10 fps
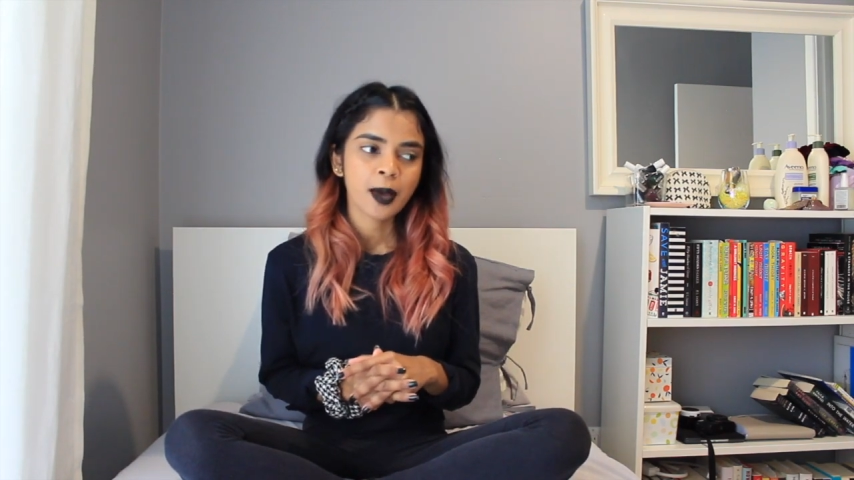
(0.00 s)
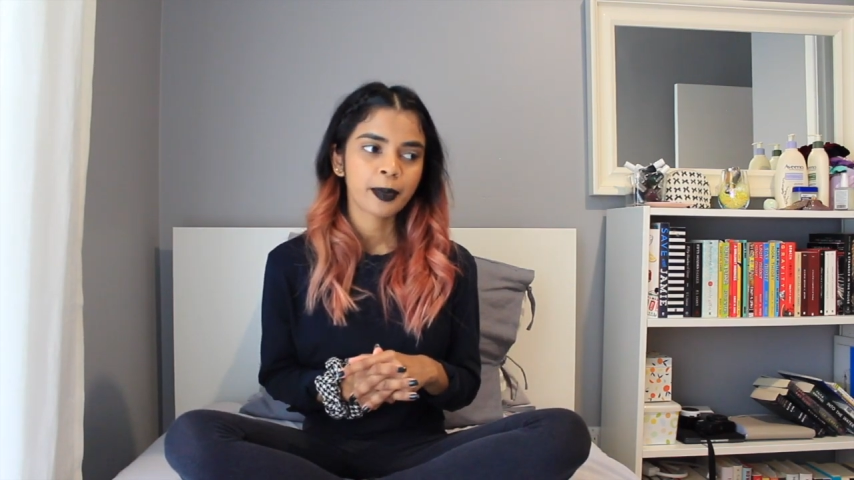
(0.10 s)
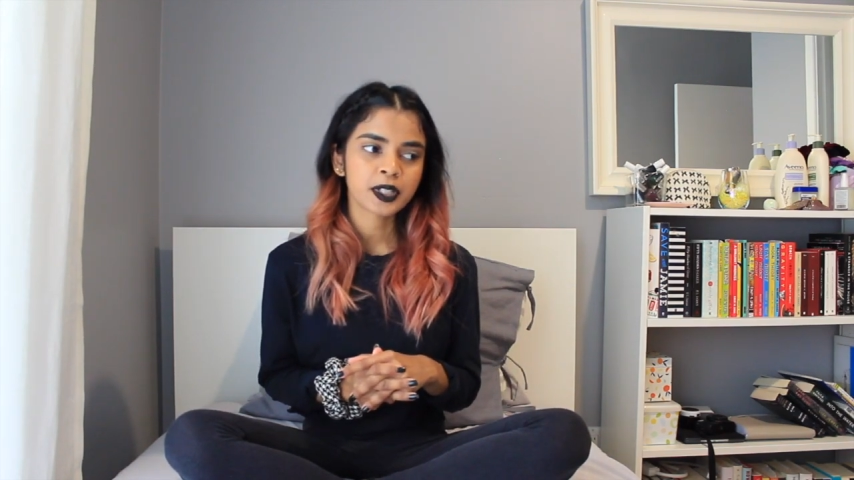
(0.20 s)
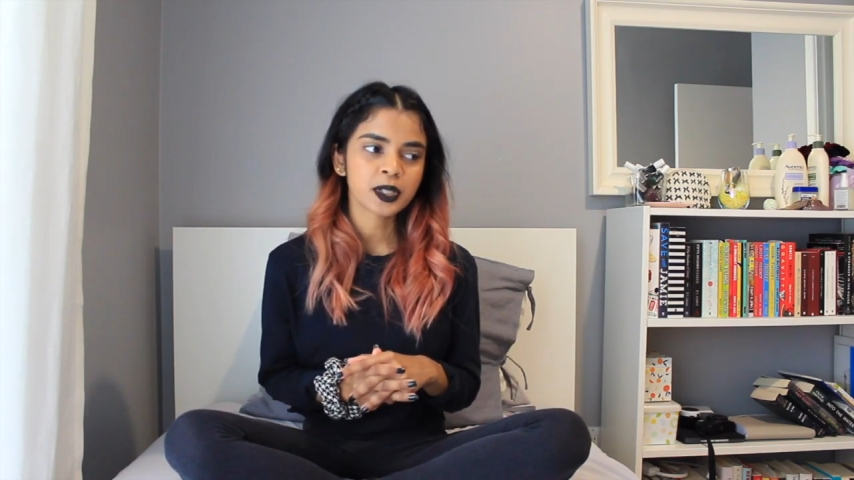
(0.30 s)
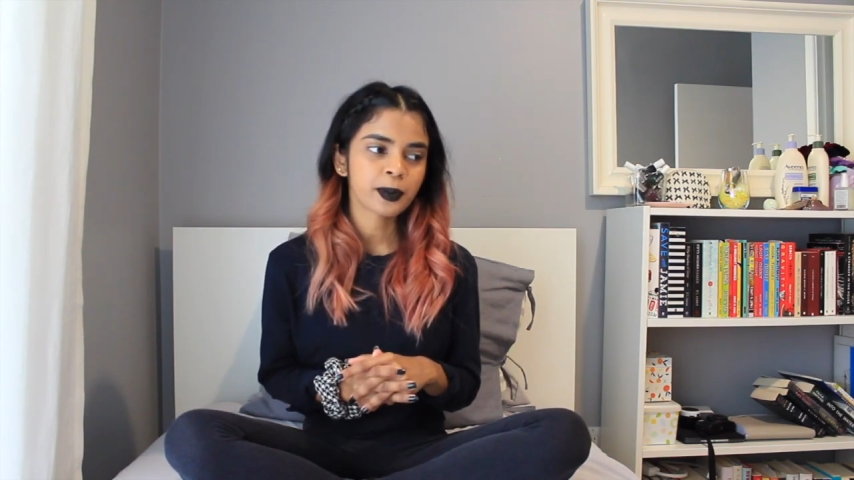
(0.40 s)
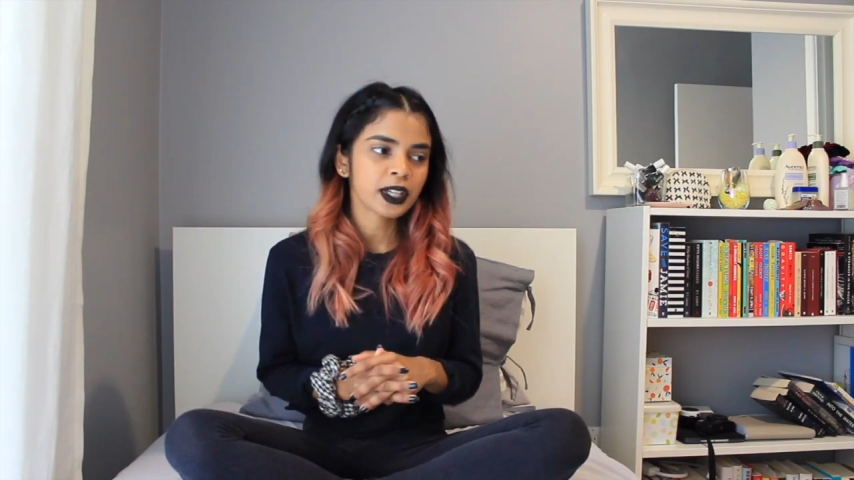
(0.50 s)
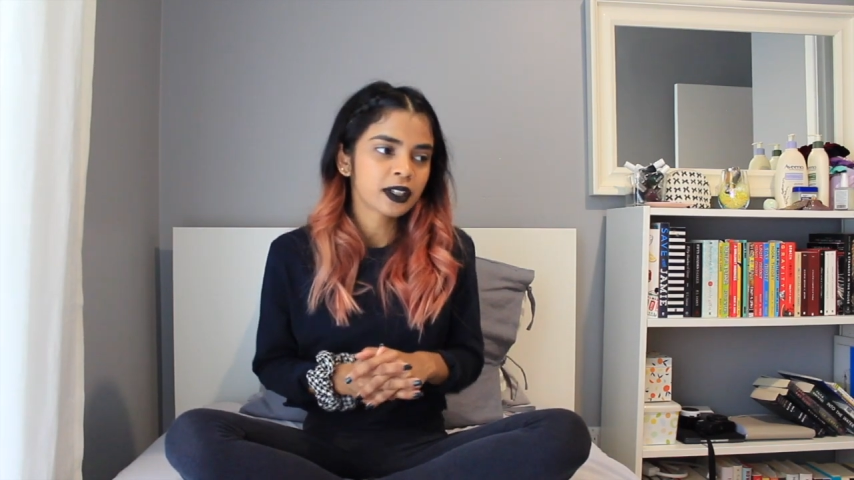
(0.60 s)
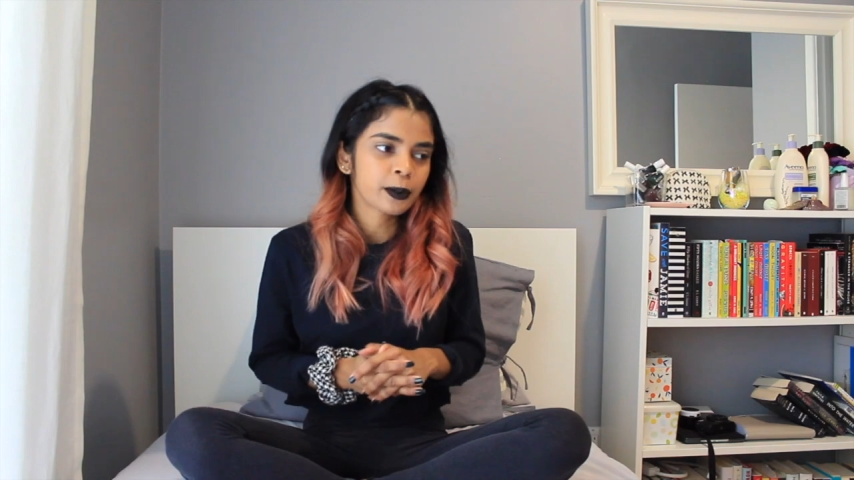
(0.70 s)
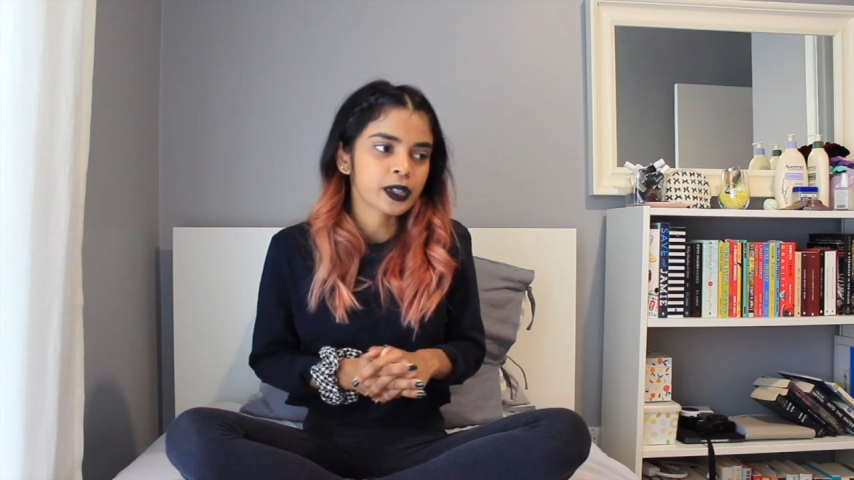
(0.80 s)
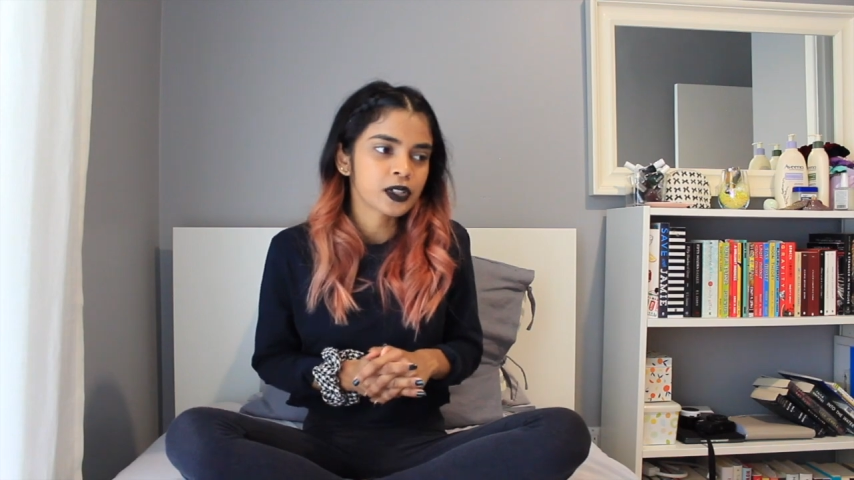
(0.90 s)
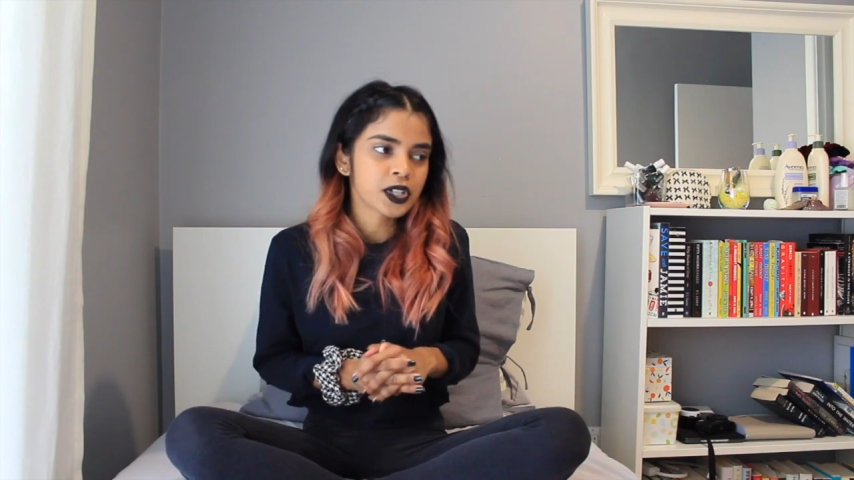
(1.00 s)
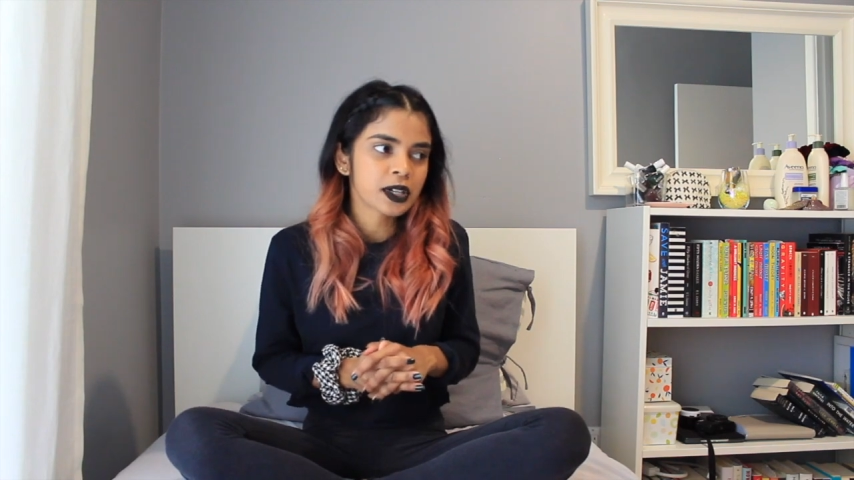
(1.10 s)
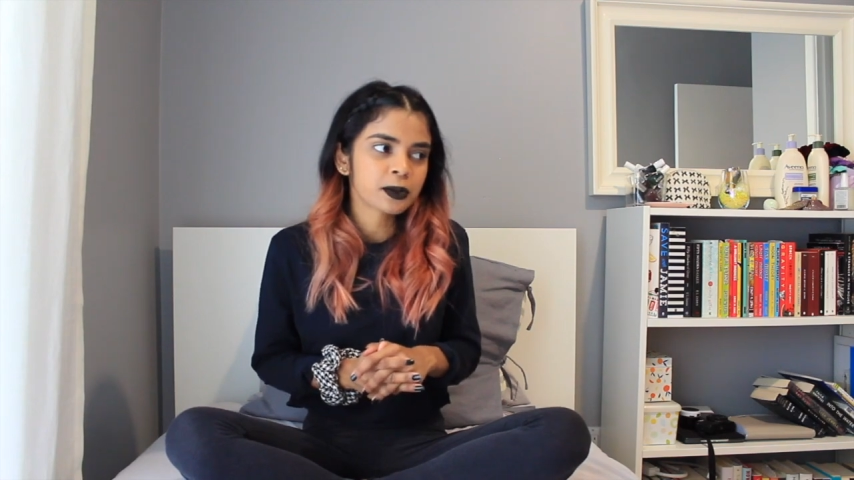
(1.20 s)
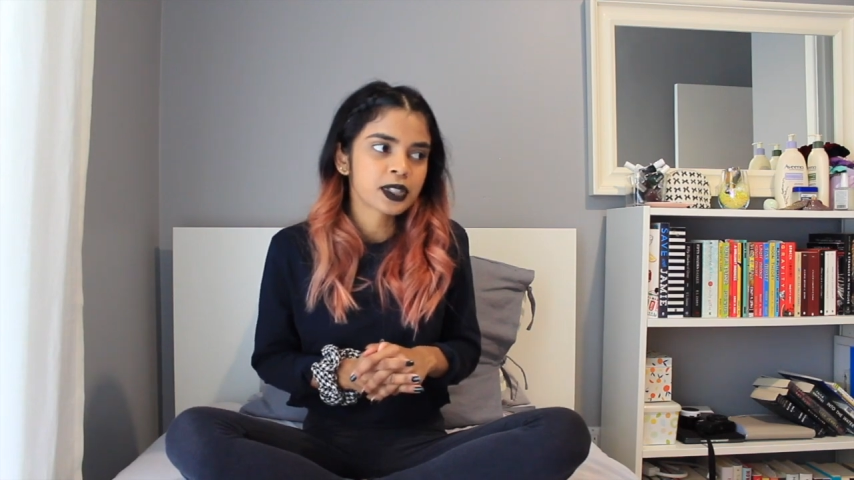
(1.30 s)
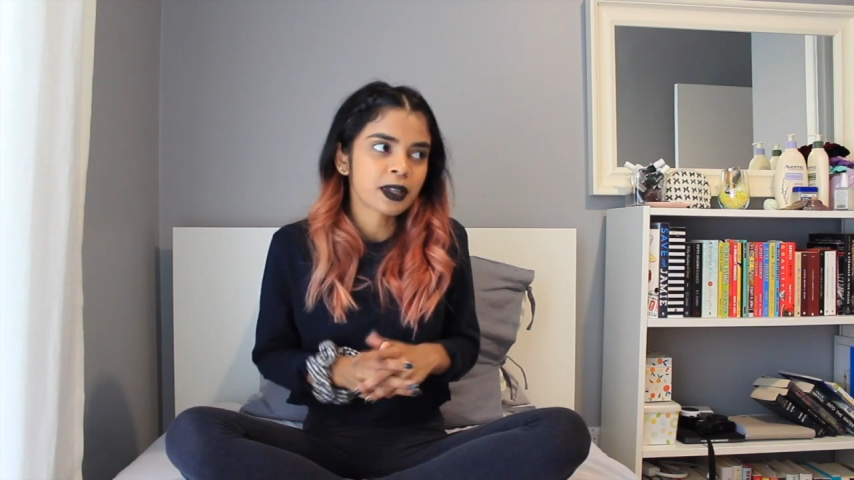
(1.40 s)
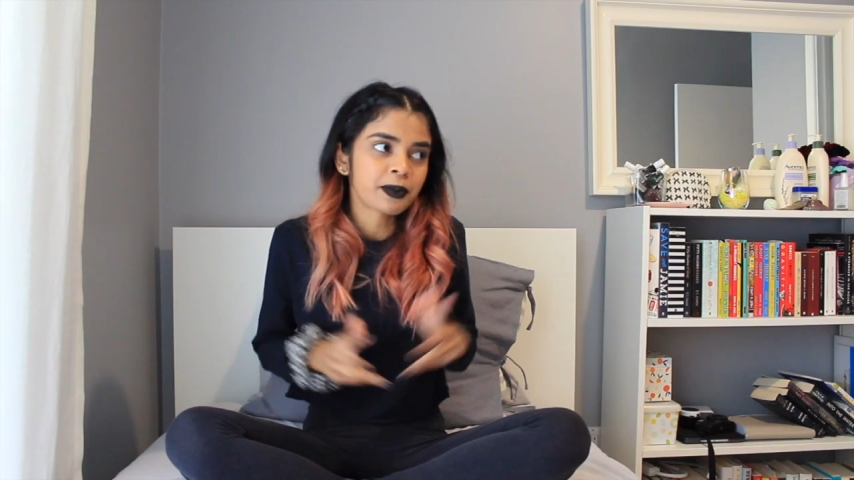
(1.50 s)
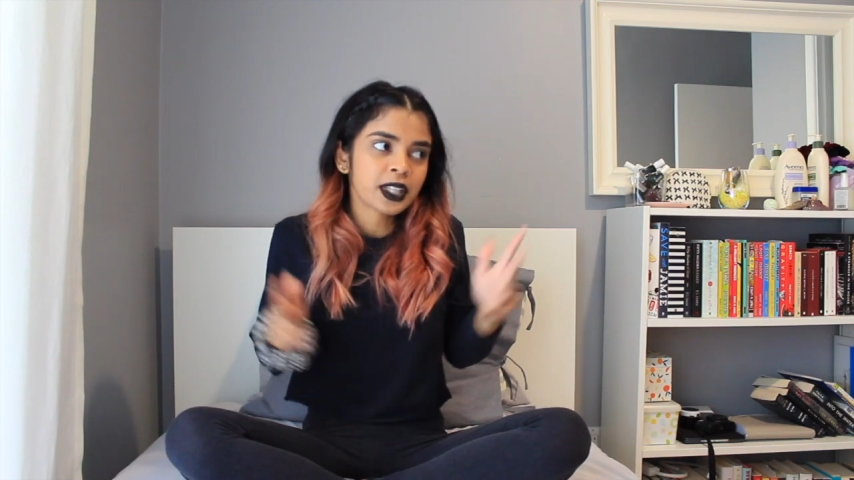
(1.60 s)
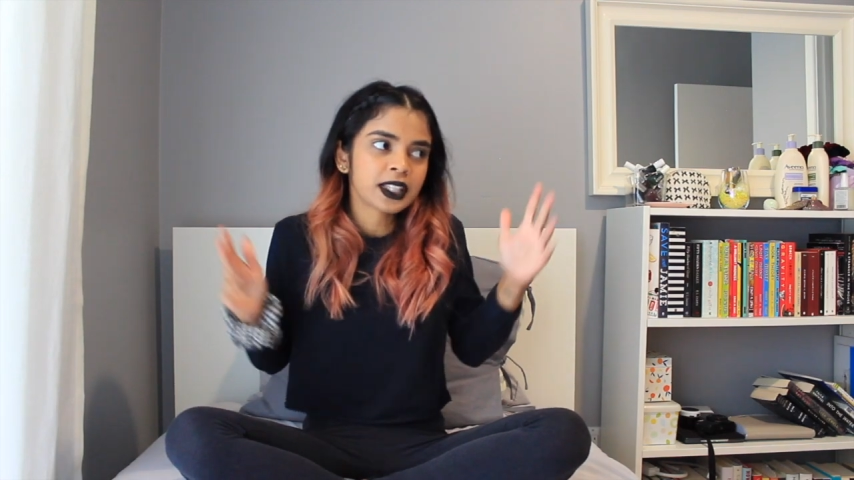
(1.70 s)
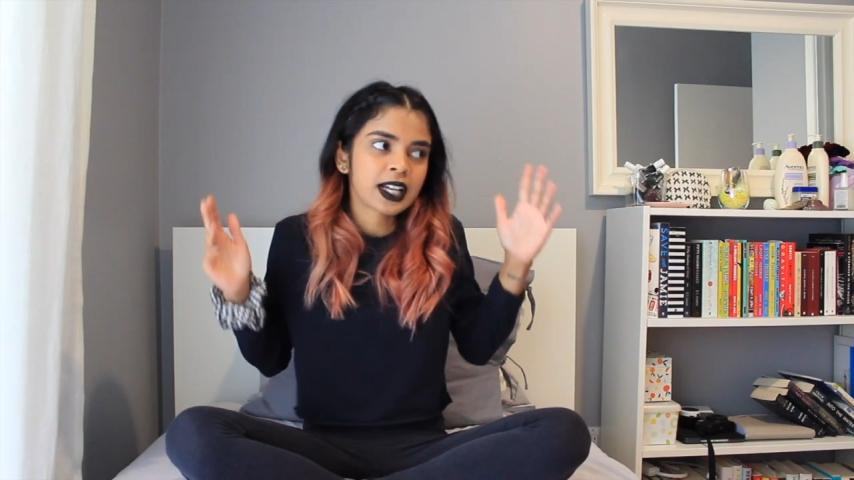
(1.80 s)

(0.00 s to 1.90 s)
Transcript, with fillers: but just being on a wheelchair was something